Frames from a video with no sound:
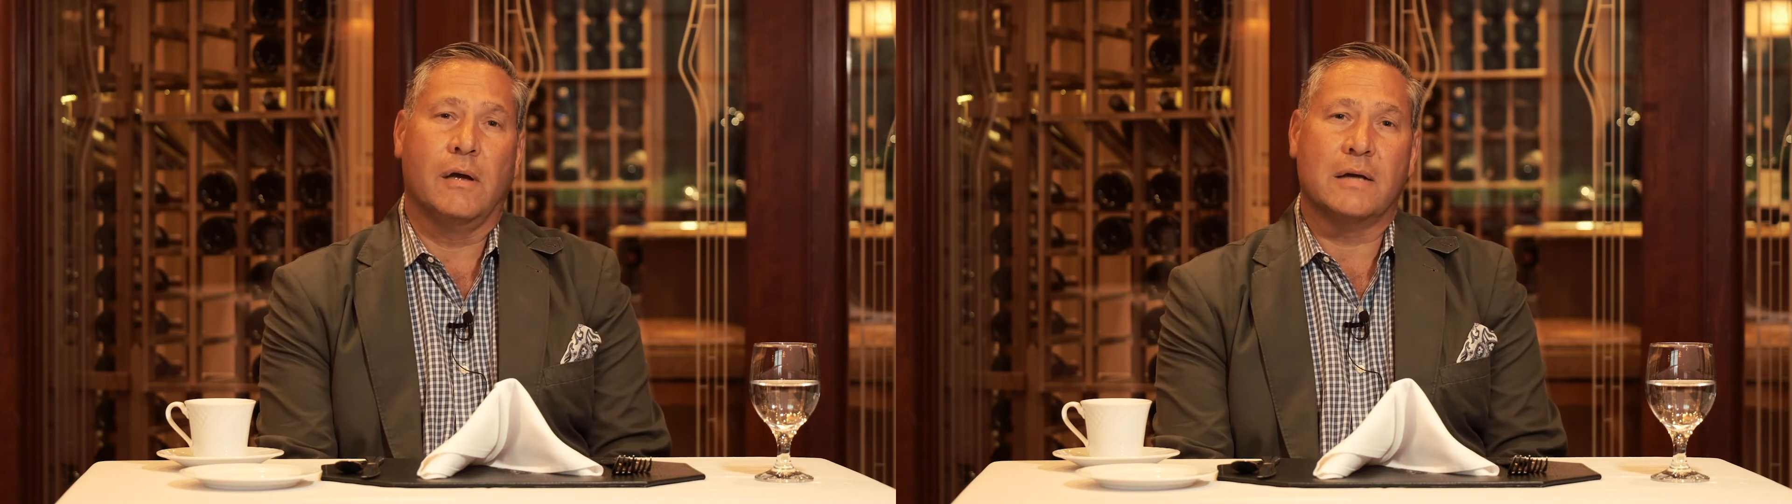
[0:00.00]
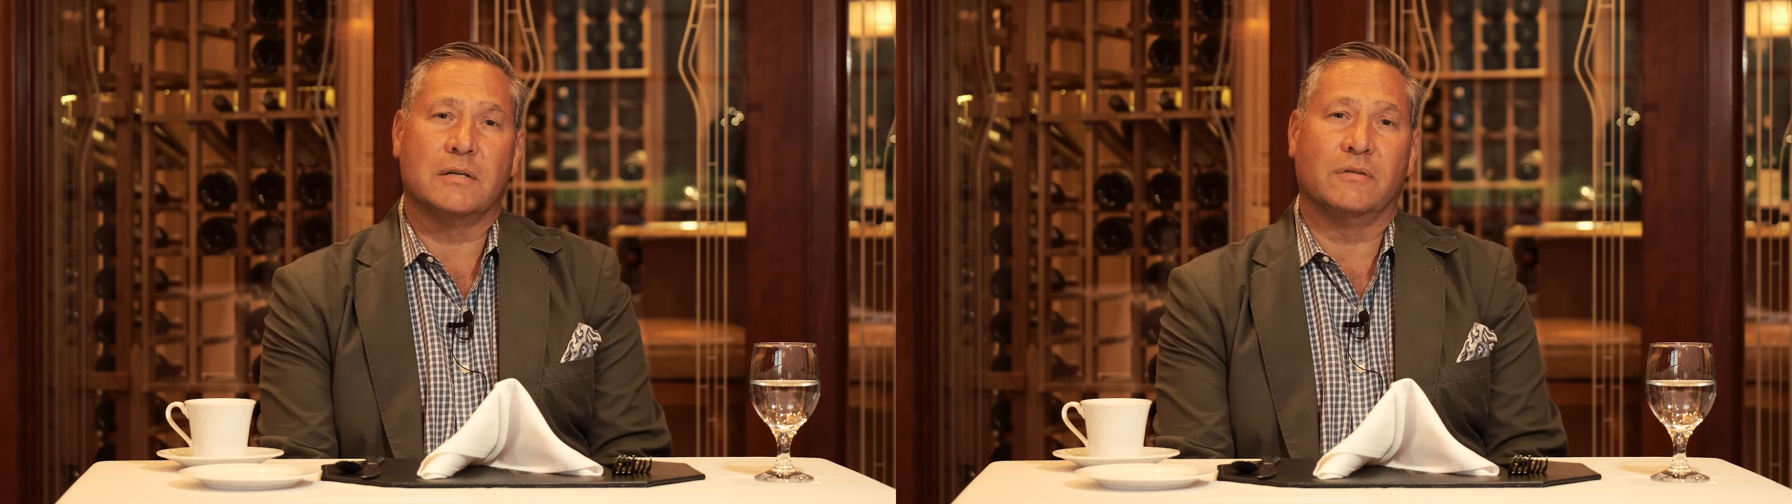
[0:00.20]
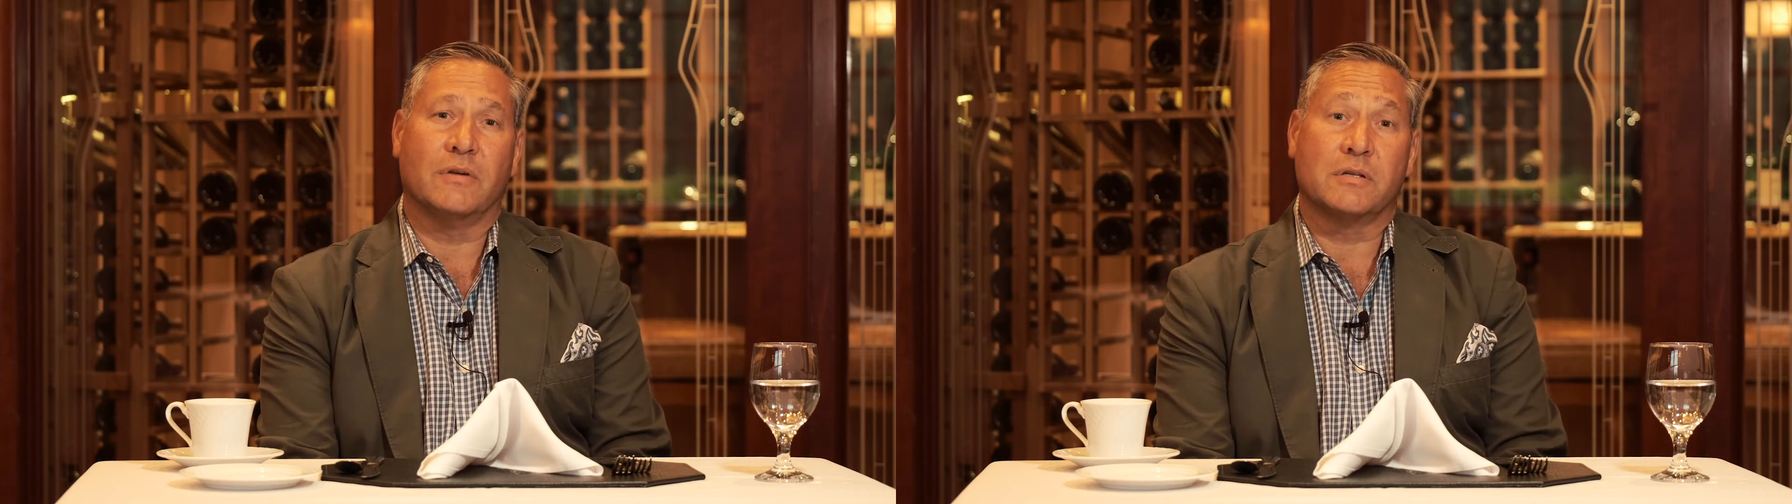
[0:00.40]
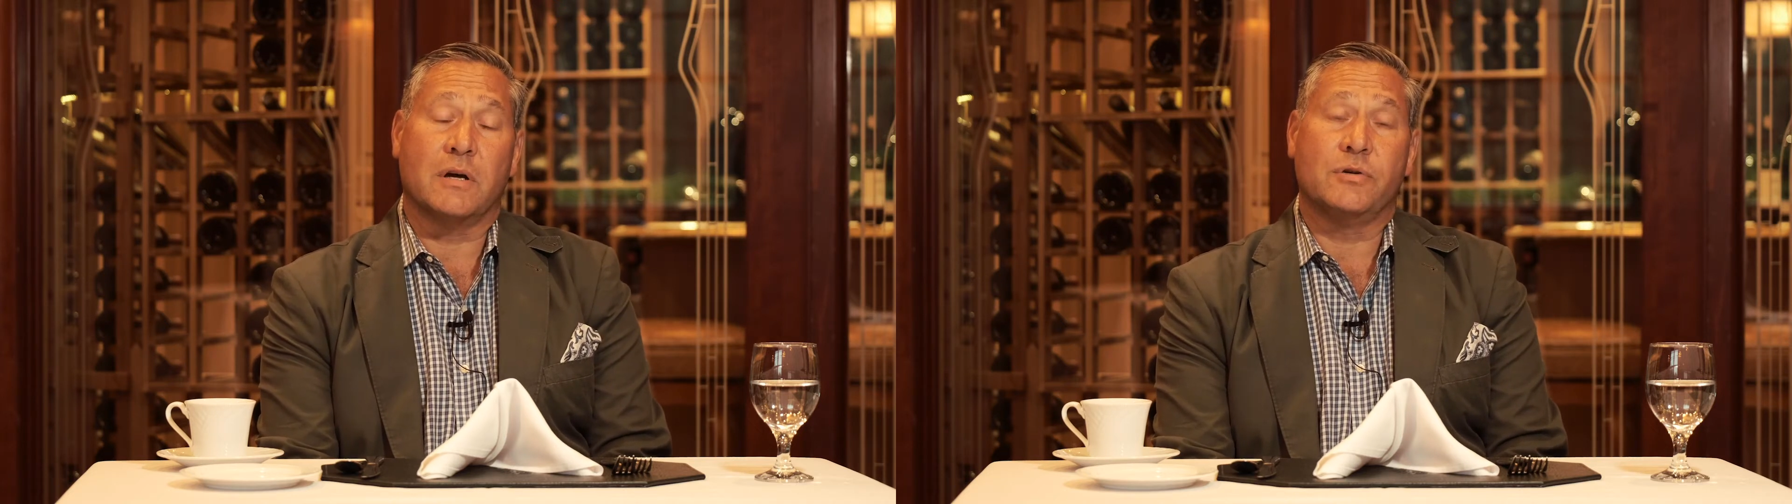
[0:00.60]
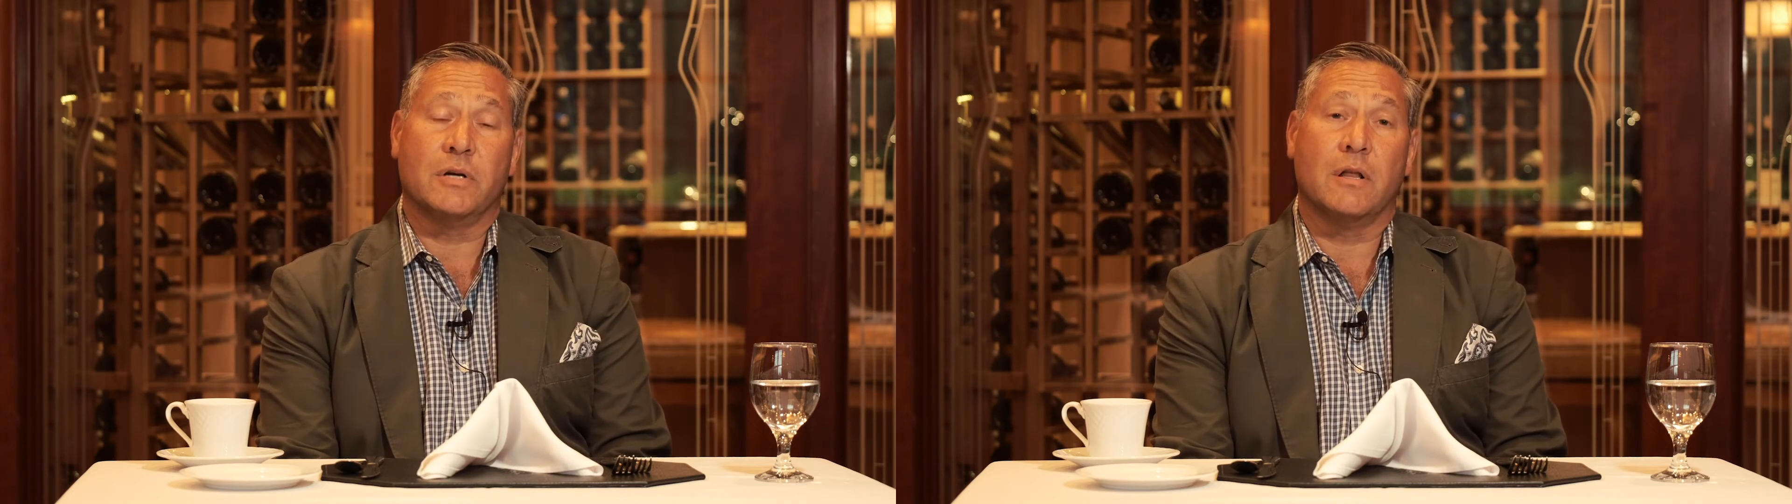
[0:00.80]
Essex Fells
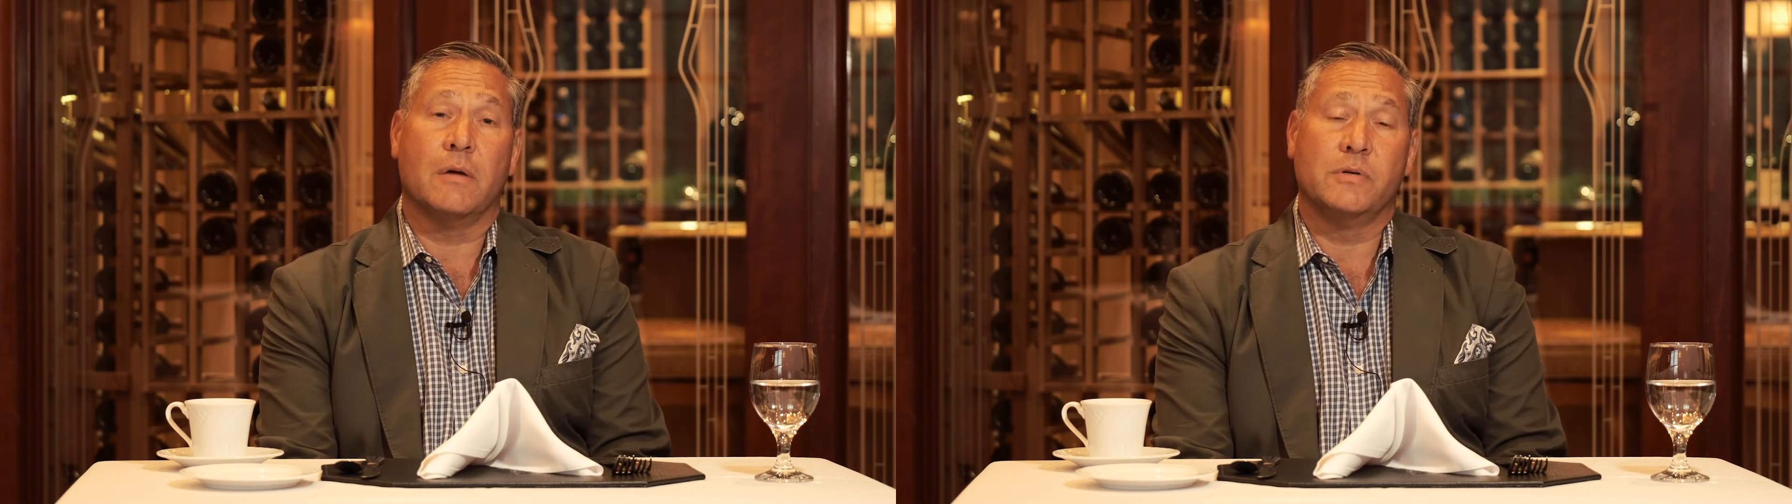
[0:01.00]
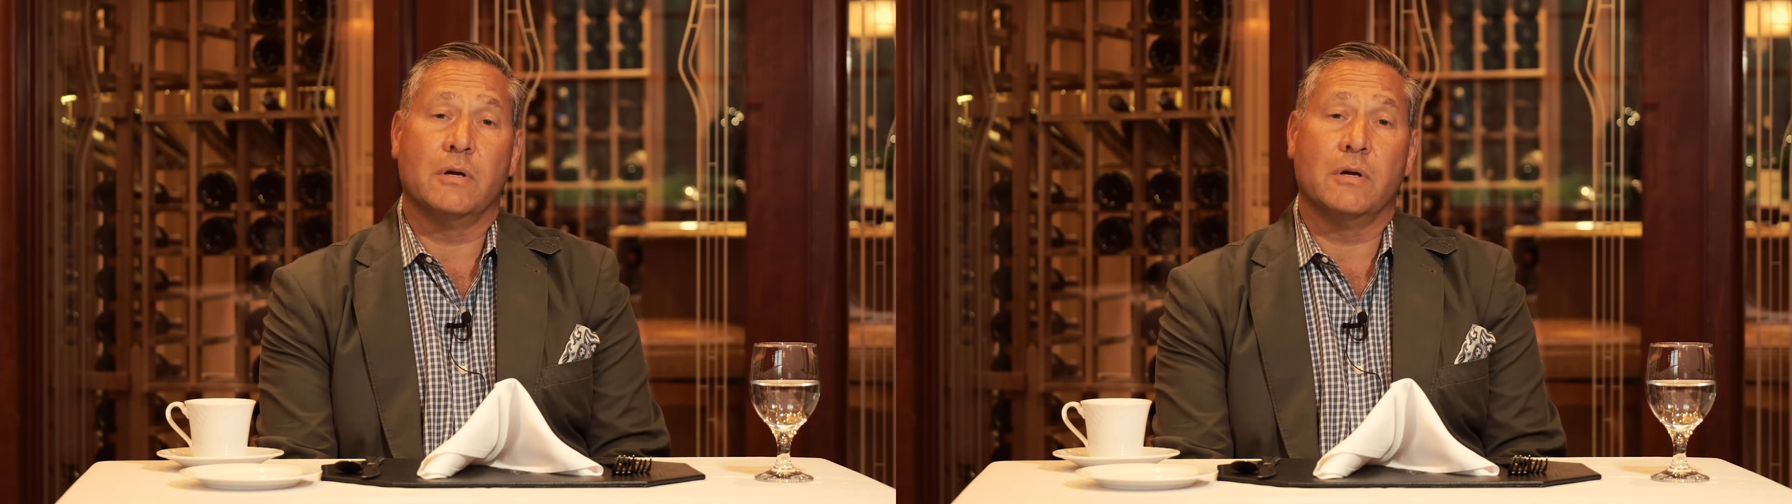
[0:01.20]
Country Club.